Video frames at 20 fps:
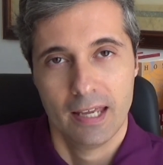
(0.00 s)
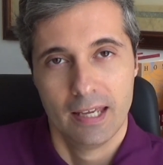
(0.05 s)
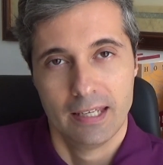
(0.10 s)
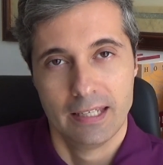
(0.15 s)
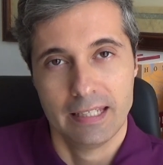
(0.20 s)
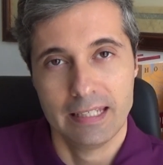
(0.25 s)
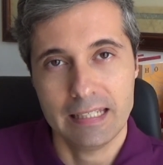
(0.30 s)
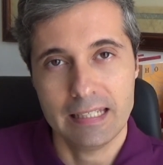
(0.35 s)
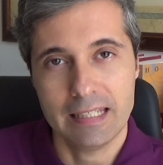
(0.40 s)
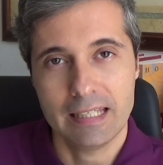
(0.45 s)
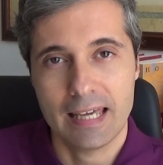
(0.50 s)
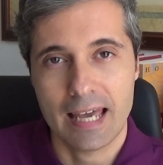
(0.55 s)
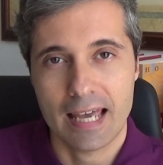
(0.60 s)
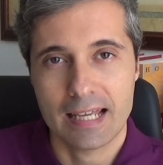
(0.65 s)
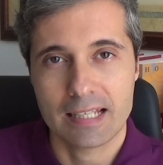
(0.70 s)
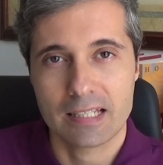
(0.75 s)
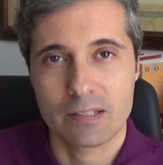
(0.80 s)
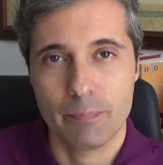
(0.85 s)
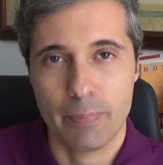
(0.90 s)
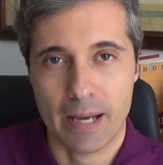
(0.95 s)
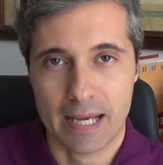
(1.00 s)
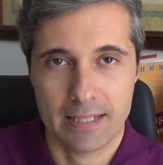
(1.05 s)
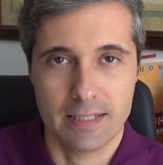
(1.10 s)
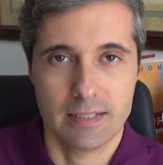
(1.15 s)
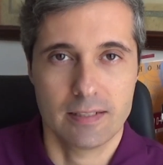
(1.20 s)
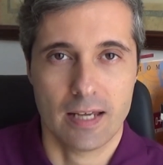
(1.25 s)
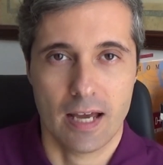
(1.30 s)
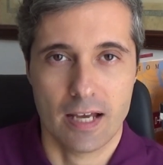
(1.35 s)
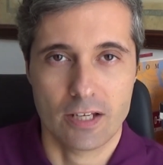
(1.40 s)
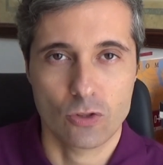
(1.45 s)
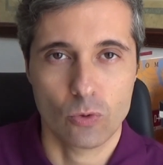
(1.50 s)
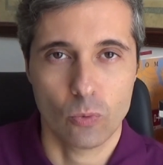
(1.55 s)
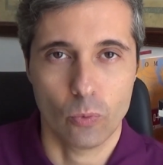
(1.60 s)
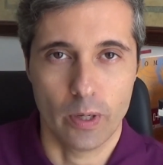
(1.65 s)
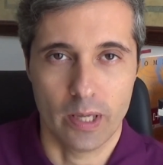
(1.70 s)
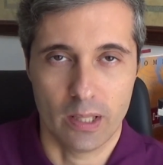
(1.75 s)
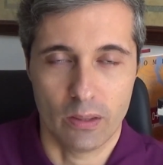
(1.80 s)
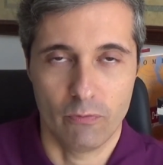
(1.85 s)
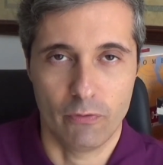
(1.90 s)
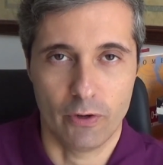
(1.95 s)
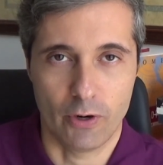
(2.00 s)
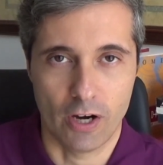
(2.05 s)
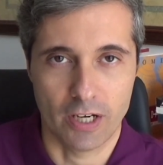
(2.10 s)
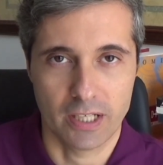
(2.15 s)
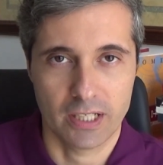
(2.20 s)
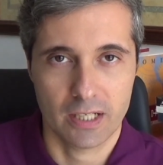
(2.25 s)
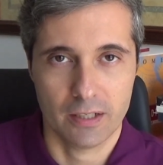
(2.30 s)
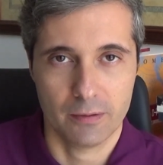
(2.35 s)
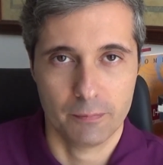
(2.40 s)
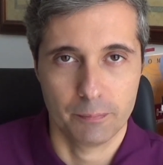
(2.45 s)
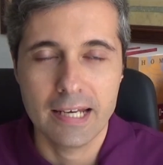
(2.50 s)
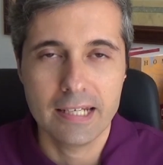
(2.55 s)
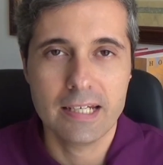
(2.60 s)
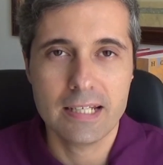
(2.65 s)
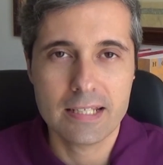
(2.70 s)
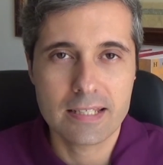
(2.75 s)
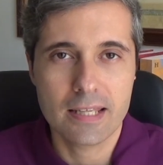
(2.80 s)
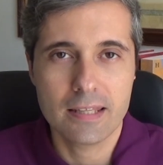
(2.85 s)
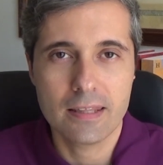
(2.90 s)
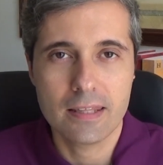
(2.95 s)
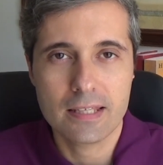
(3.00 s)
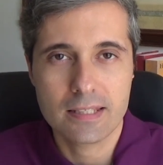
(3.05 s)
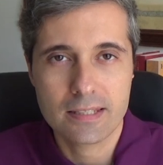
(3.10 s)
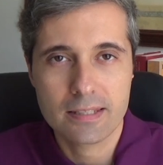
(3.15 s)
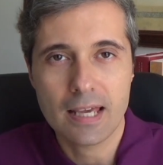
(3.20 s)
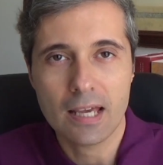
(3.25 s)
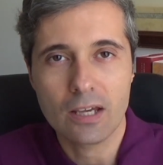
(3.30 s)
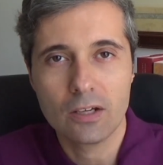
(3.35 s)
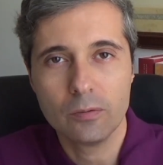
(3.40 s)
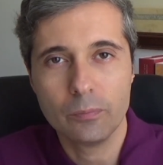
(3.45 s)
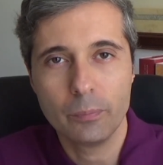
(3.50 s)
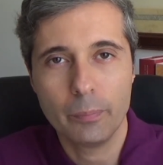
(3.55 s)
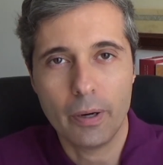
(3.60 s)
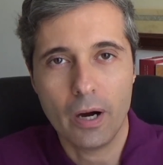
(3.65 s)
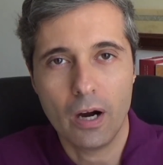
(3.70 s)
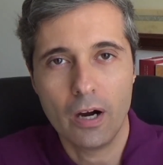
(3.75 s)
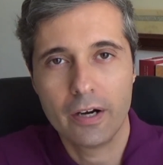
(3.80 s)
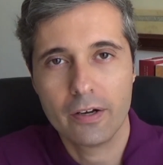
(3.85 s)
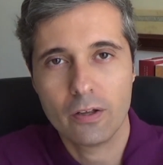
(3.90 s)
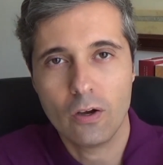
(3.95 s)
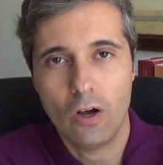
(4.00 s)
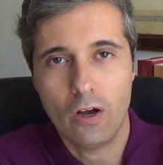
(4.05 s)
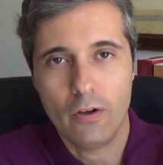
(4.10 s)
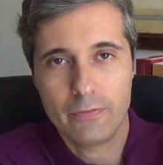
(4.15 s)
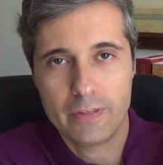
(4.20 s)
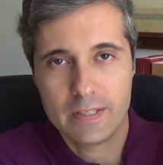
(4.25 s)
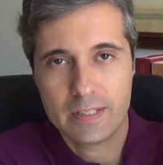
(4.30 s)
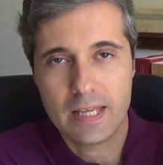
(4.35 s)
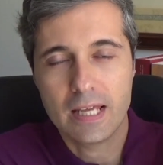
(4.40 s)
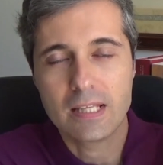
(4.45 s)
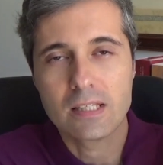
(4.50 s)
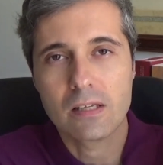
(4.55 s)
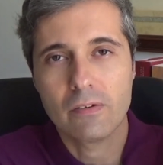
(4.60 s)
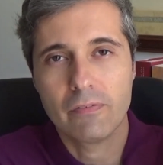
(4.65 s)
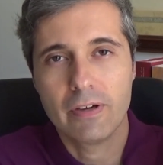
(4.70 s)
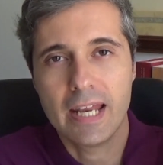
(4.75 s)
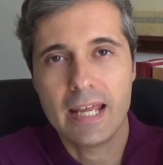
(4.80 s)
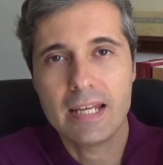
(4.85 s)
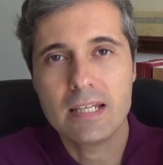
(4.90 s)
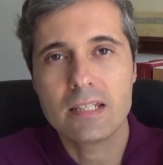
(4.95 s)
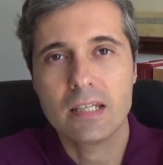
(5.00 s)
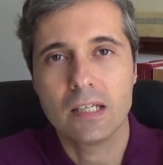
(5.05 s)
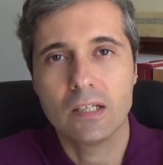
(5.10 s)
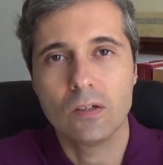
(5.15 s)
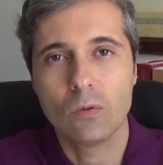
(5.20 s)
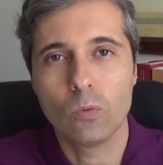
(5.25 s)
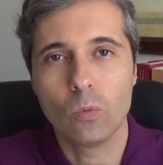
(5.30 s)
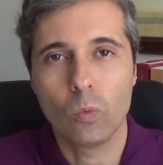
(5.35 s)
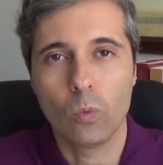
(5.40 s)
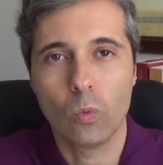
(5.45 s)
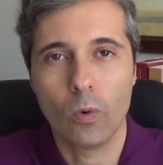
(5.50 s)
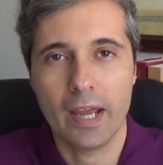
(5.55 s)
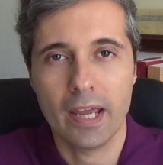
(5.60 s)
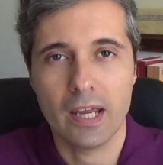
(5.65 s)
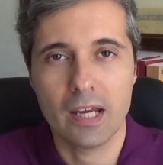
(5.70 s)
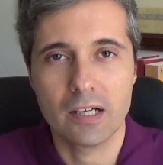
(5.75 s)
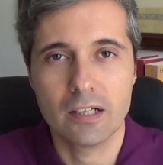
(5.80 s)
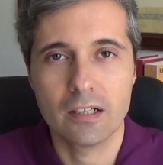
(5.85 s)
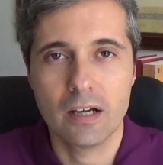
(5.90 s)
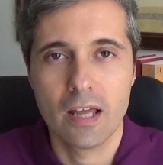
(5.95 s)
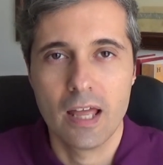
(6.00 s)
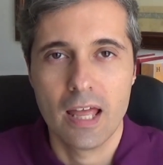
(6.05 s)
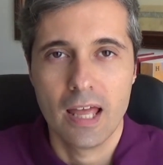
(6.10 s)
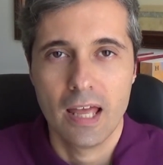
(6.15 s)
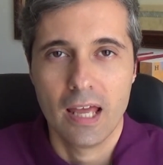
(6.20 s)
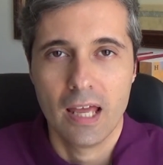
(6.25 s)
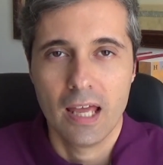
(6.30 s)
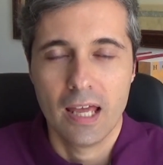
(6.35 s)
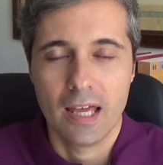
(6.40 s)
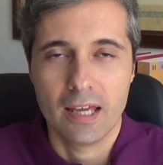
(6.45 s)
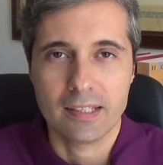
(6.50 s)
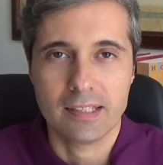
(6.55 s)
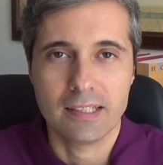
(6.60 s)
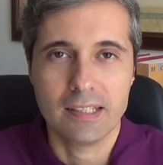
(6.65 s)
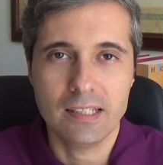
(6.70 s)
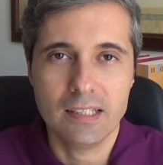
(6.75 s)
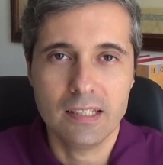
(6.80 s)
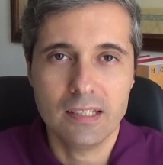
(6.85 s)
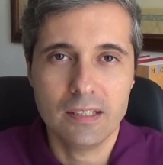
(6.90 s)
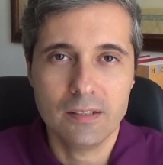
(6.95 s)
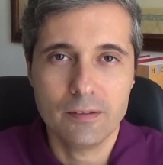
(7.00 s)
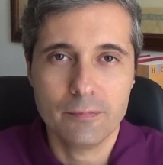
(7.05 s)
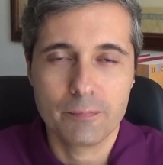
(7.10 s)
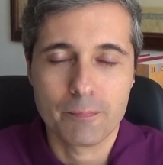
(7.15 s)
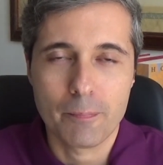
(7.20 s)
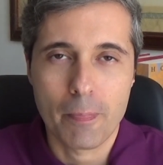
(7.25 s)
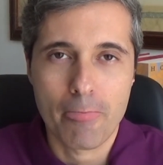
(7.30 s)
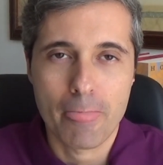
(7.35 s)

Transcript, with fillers: he gets back in touch with Veronica. And it is in this second part of The Sense of an Ending where he